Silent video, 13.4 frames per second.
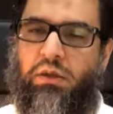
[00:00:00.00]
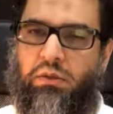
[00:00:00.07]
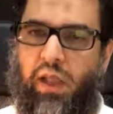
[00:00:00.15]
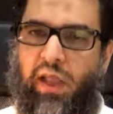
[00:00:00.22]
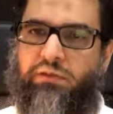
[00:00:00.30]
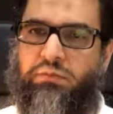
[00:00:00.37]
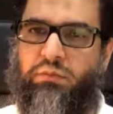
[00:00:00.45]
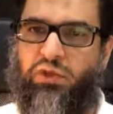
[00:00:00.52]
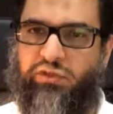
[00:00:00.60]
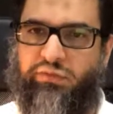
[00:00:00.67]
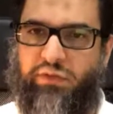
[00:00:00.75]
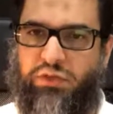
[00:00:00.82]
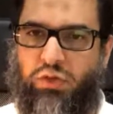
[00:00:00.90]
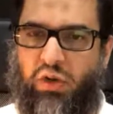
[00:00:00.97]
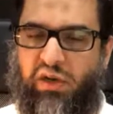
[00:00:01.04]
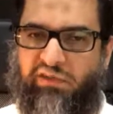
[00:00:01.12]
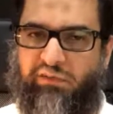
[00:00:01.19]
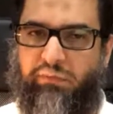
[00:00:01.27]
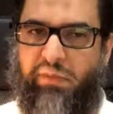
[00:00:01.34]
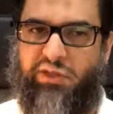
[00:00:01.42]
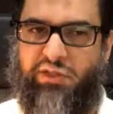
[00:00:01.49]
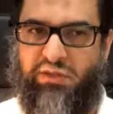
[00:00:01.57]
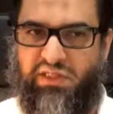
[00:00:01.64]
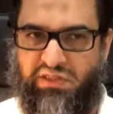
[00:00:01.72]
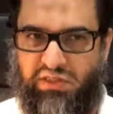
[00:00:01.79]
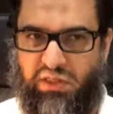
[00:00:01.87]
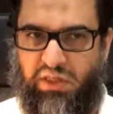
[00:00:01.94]
as most of the scholars have mentioned, this
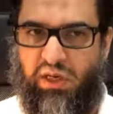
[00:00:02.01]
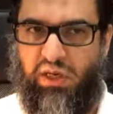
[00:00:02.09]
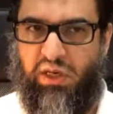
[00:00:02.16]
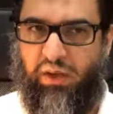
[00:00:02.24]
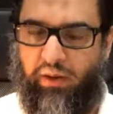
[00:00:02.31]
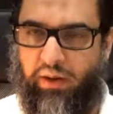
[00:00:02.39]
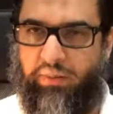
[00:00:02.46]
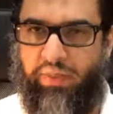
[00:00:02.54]
3rd era,